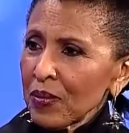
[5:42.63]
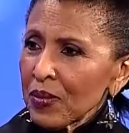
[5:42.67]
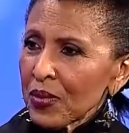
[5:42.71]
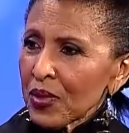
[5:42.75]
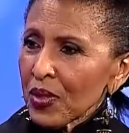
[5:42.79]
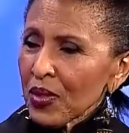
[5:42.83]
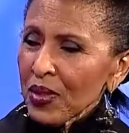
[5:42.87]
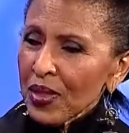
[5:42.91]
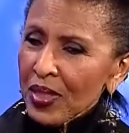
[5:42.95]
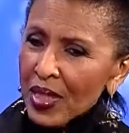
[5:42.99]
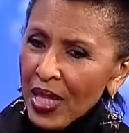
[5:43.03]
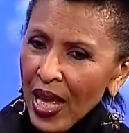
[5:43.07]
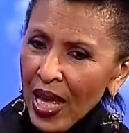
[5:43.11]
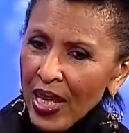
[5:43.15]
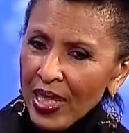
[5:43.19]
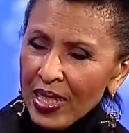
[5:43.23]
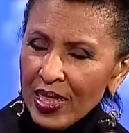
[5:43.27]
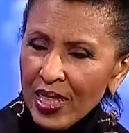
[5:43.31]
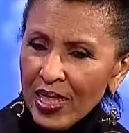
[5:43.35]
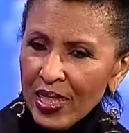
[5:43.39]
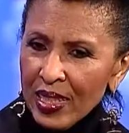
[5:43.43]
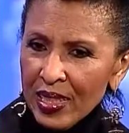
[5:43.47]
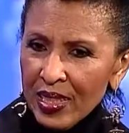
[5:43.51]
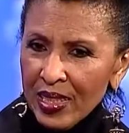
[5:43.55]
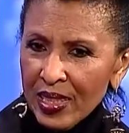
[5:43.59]
So that,
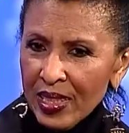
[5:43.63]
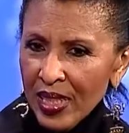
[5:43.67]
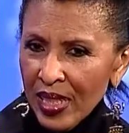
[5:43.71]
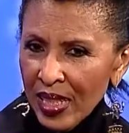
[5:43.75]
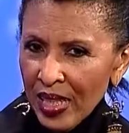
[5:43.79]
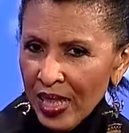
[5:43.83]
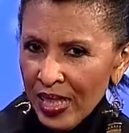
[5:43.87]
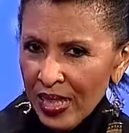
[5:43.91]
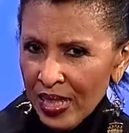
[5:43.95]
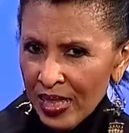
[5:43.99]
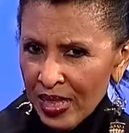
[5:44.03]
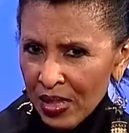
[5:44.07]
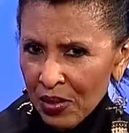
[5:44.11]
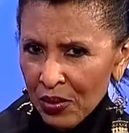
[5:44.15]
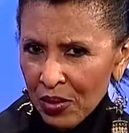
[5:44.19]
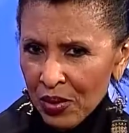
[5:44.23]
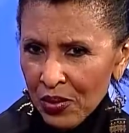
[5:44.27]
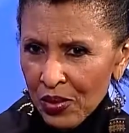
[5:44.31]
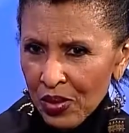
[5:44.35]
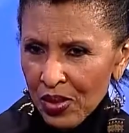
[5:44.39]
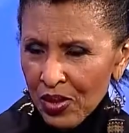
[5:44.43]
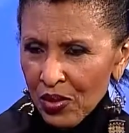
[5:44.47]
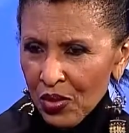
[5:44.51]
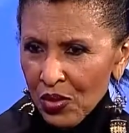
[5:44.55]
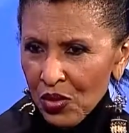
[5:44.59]
and then I work
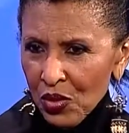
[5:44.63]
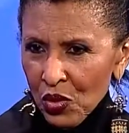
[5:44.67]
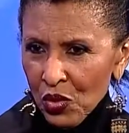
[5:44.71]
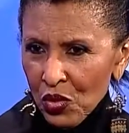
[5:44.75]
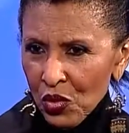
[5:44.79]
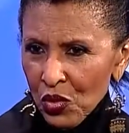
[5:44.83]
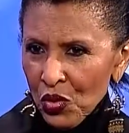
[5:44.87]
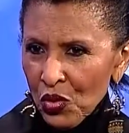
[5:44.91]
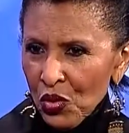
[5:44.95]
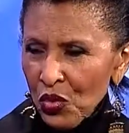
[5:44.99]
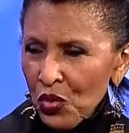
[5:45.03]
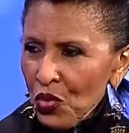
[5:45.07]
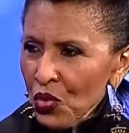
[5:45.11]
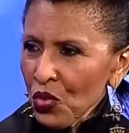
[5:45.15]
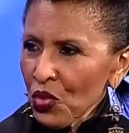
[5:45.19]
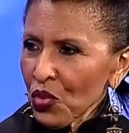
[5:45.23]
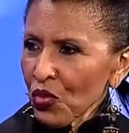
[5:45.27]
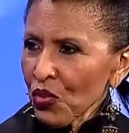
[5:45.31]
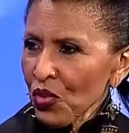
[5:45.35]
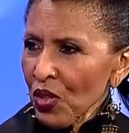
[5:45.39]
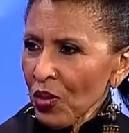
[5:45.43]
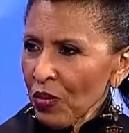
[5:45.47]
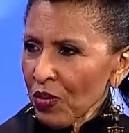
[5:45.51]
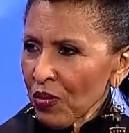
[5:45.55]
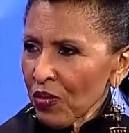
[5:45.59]
with 2 students
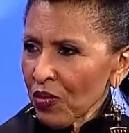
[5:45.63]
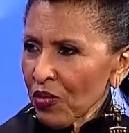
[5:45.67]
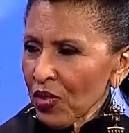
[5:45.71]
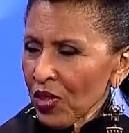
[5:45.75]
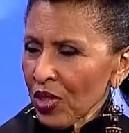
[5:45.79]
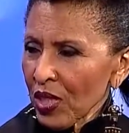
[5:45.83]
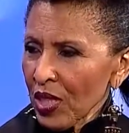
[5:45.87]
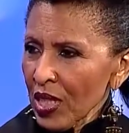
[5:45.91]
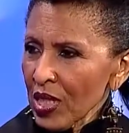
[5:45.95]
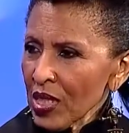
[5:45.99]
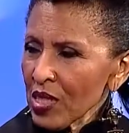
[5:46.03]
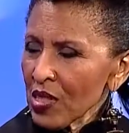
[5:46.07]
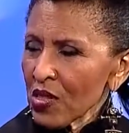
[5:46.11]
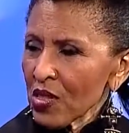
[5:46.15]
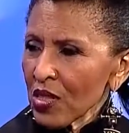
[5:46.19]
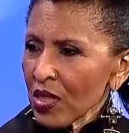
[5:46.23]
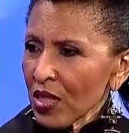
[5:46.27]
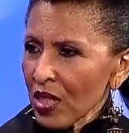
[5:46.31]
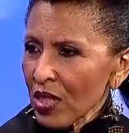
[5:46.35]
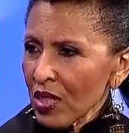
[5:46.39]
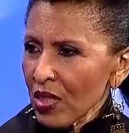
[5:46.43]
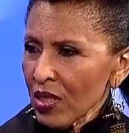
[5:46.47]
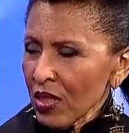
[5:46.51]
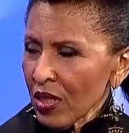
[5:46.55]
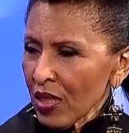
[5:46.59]
from
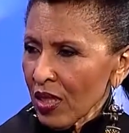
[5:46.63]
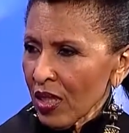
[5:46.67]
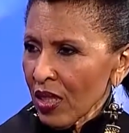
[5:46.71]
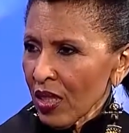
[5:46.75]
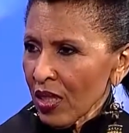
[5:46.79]
Valencia,